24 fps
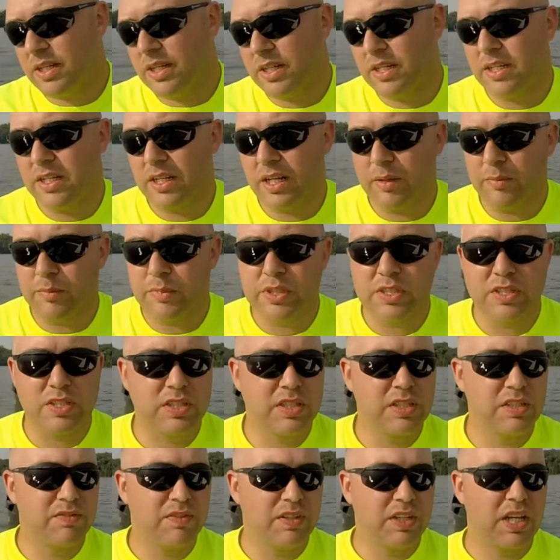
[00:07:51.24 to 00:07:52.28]
and I'm gonna
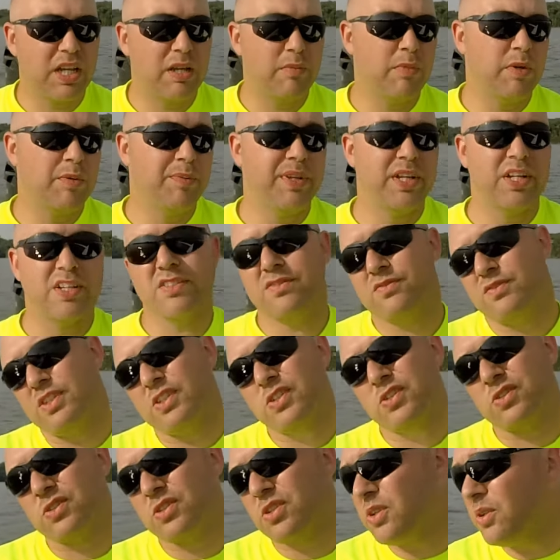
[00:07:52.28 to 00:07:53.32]
see if I can't maybe catch a
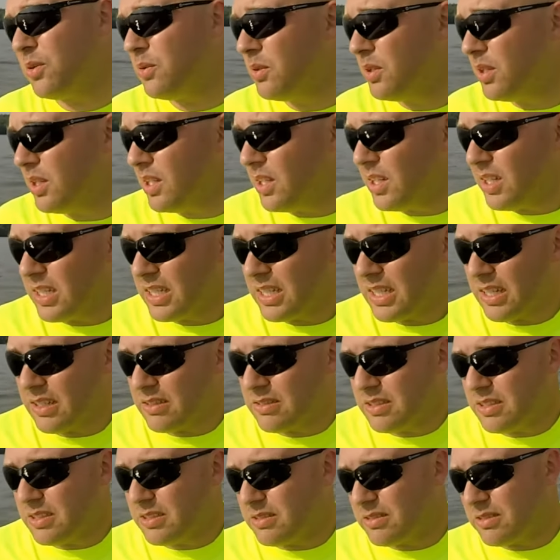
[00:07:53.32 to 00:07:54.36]
fish or two
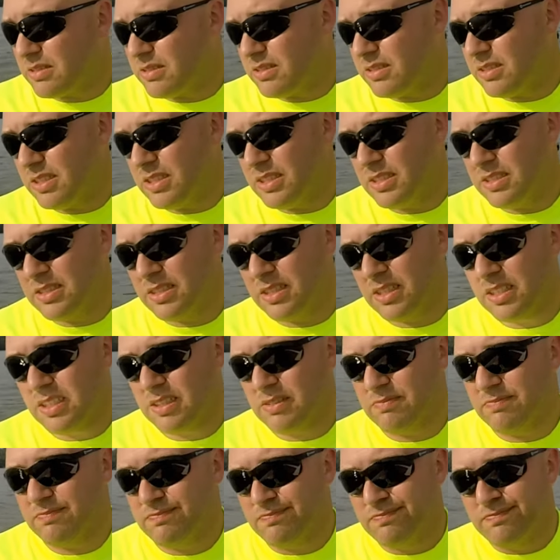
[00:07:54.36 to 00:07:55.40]
down here. And
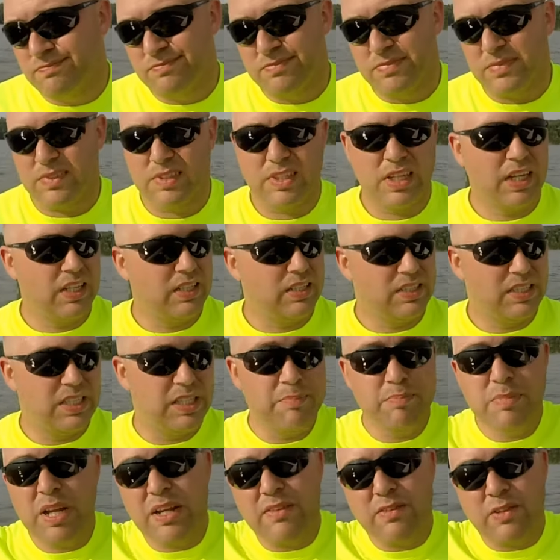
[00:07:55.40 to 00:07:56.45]
got a
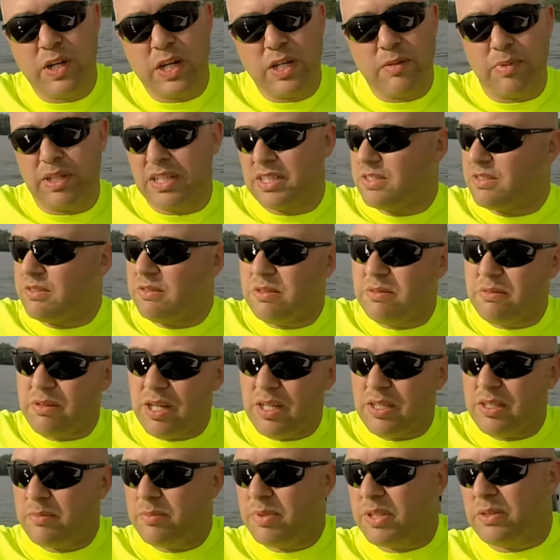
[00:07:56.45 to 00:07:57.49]
deep diving crankbait. It's the only
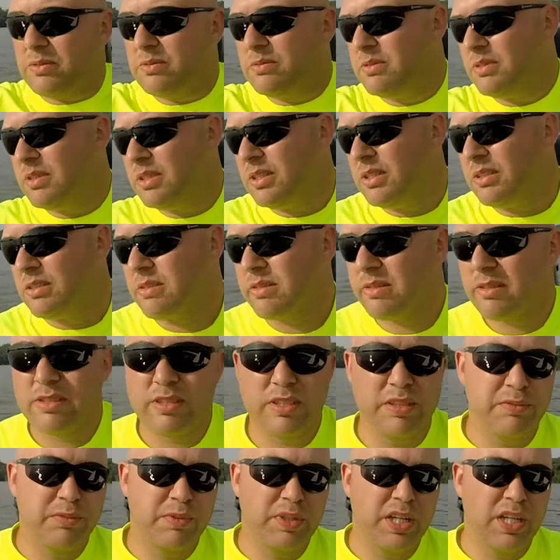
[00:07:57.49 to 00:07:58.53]
rod in the boat, so let's
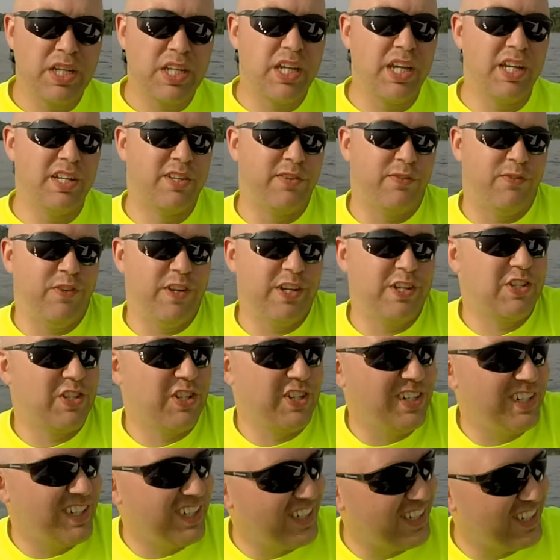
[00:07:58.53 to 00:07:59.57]
see if we can't catch a fish
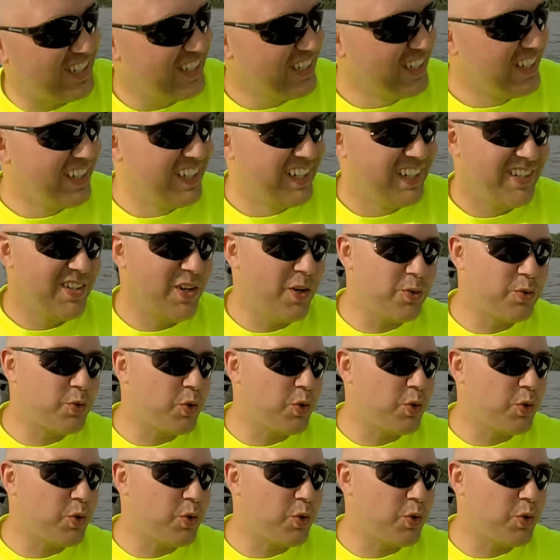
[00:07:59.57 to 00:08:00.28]
on it. No